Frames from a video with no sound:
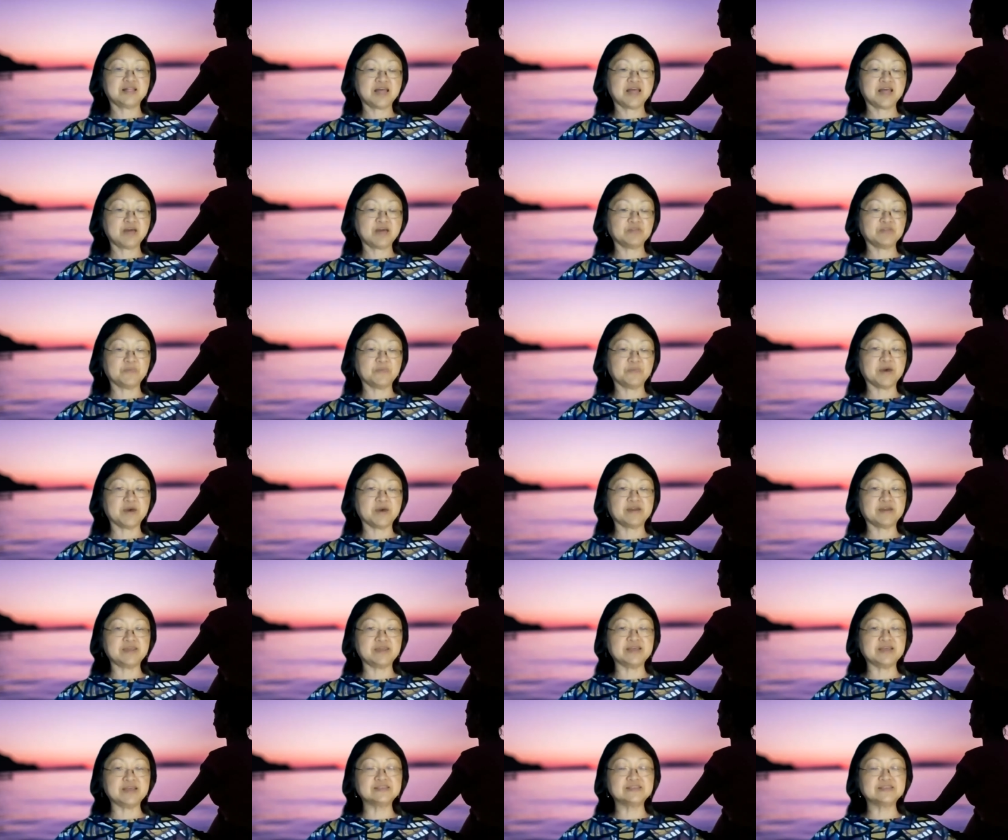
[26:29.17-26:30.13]
how the
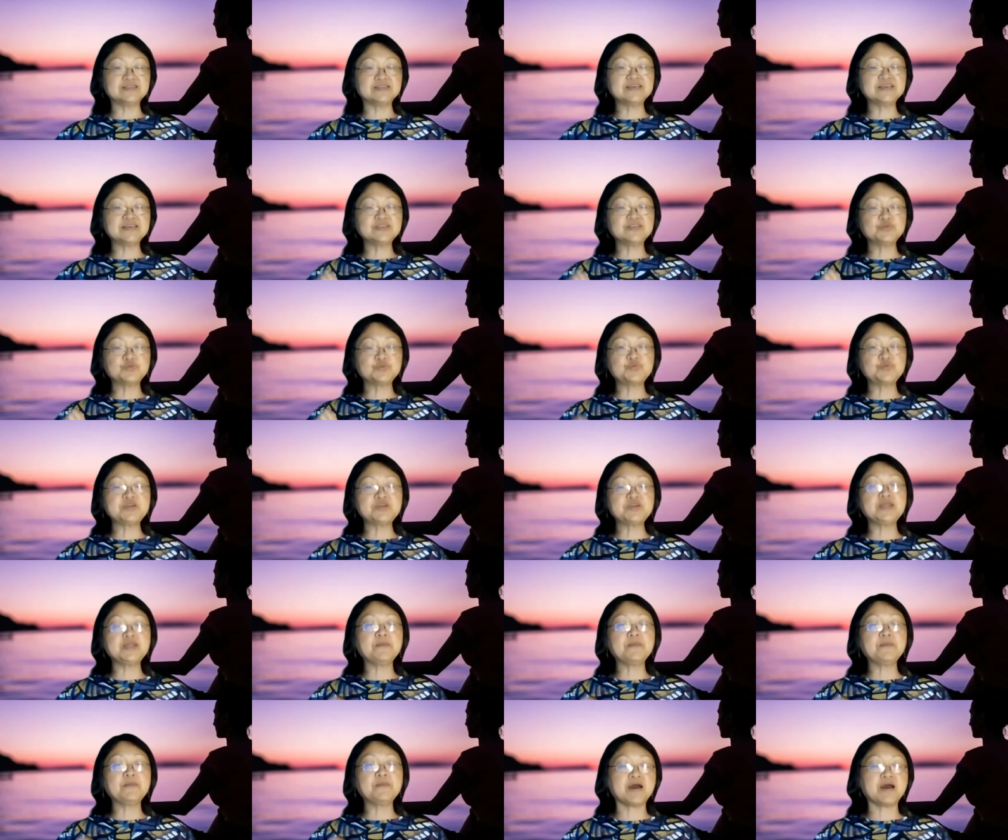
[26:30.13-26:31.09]
body is
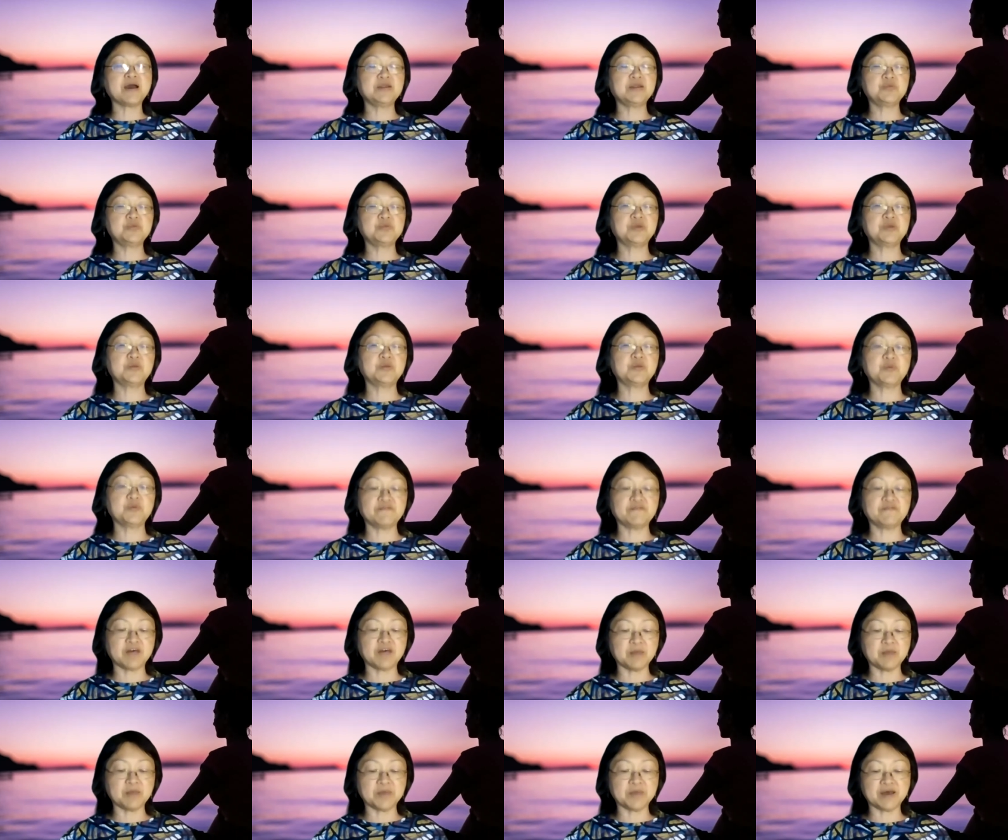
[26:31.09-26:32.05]
really partnering with
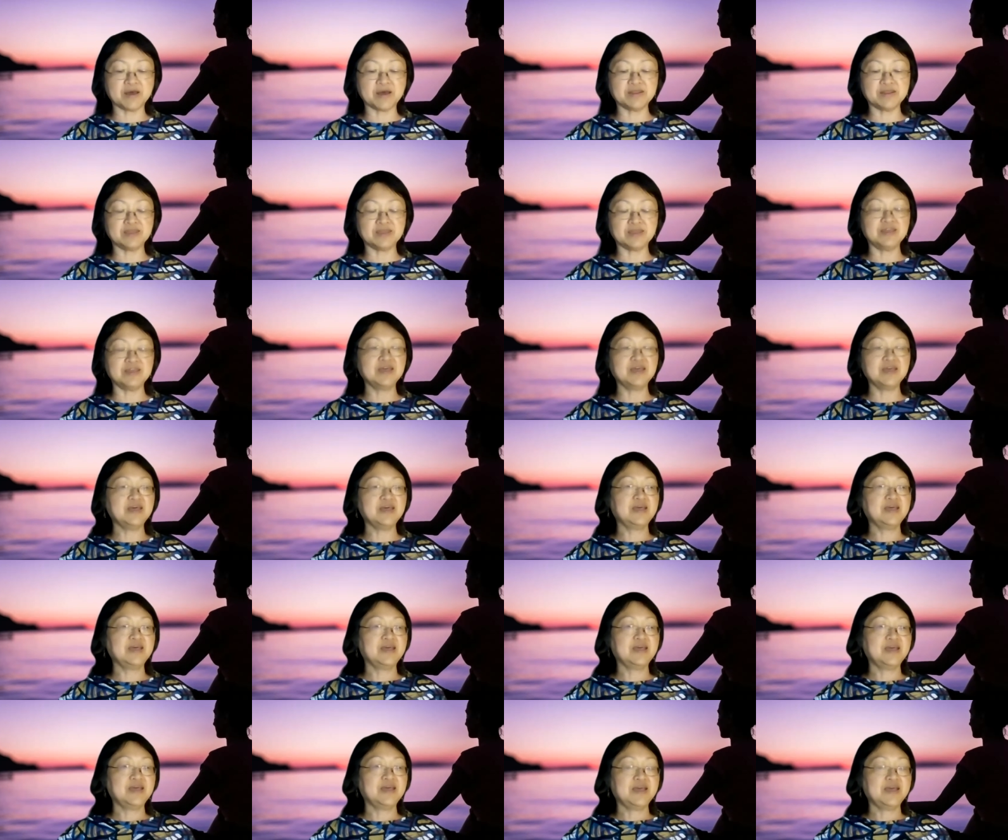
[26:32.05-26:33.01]
our body
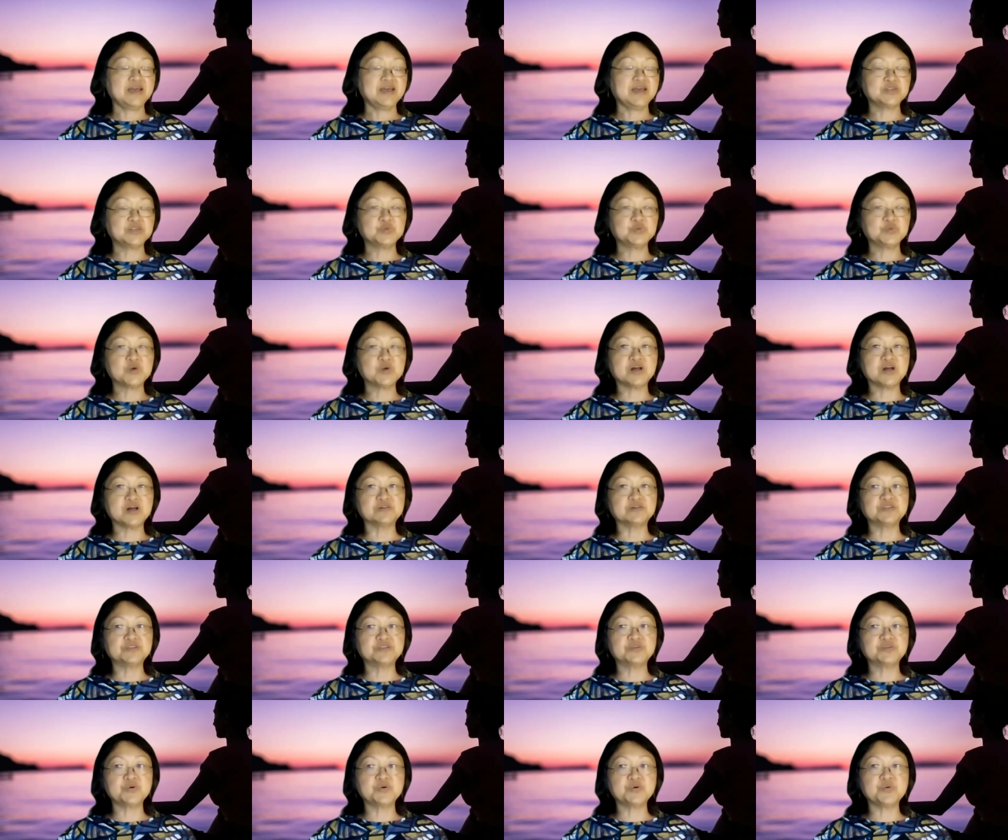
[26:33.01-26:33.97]
as well.
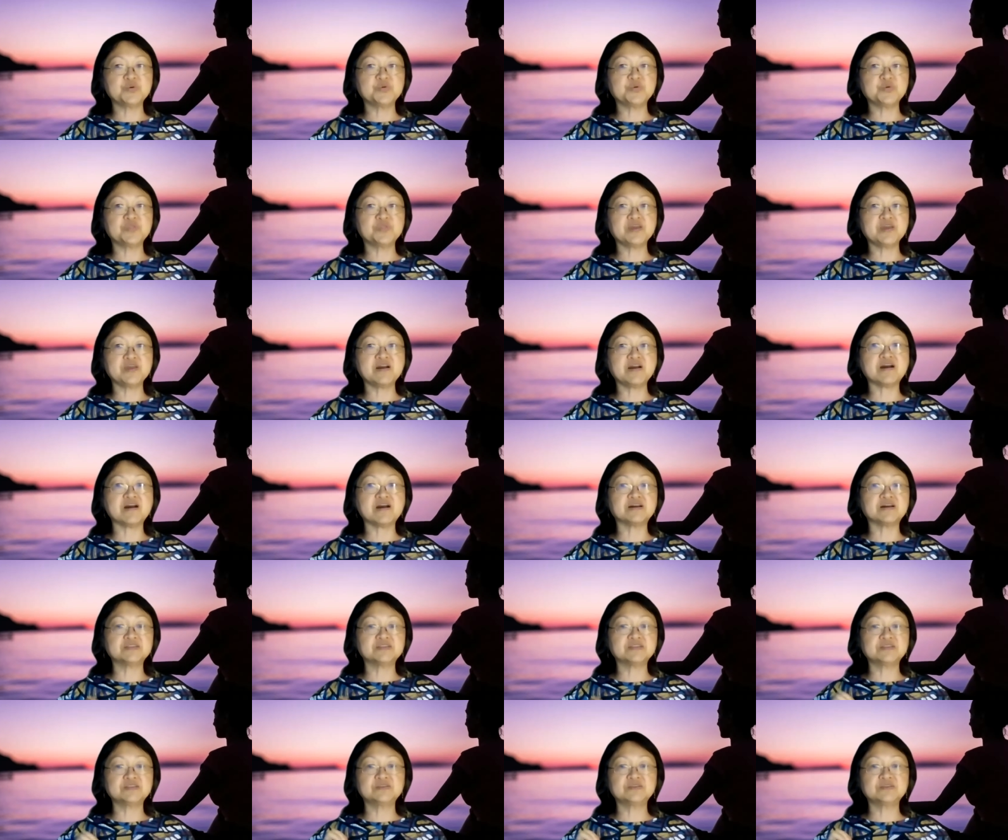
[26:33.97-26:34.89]
So there are,